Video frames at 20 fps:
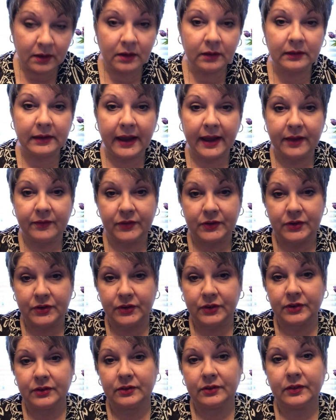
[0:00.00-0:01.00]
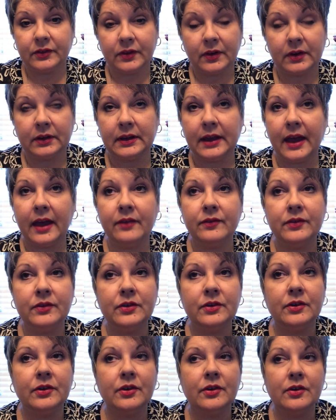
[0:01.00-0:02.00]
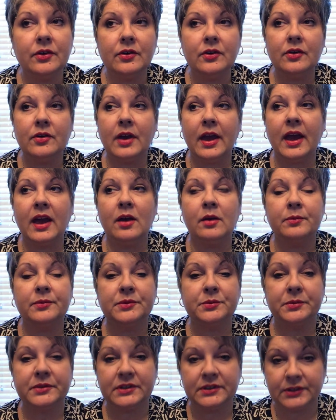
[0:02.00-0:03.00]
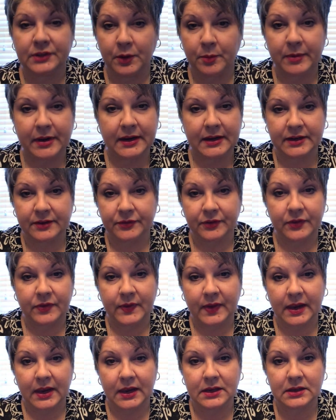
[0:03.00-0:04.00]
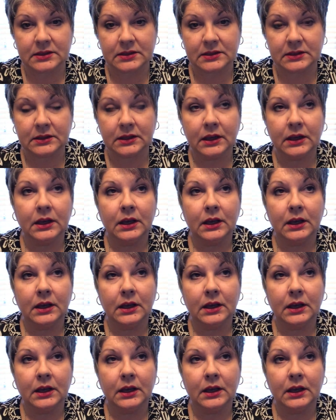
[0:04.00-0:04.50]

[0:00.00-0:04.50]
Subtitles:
lavender helps with so many different things.